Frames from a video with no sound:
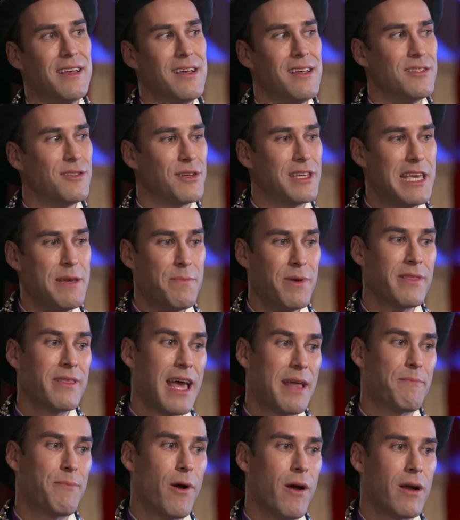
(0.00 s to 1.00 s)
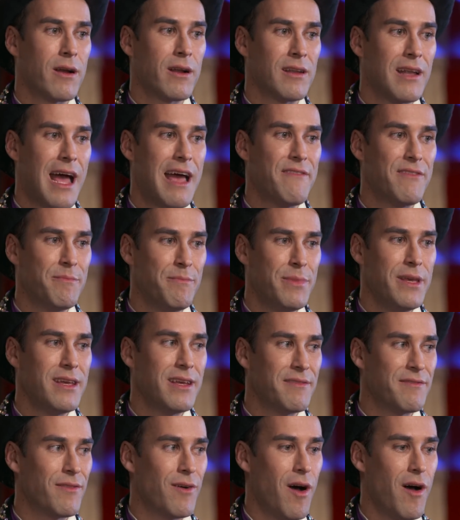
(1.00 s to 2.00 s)
So keeping that part alive and being
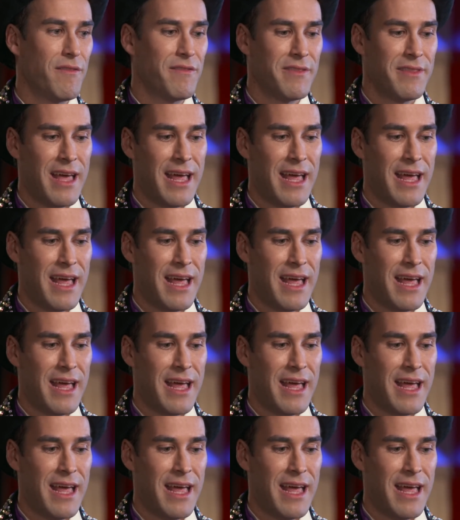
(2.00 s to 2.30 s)
involved in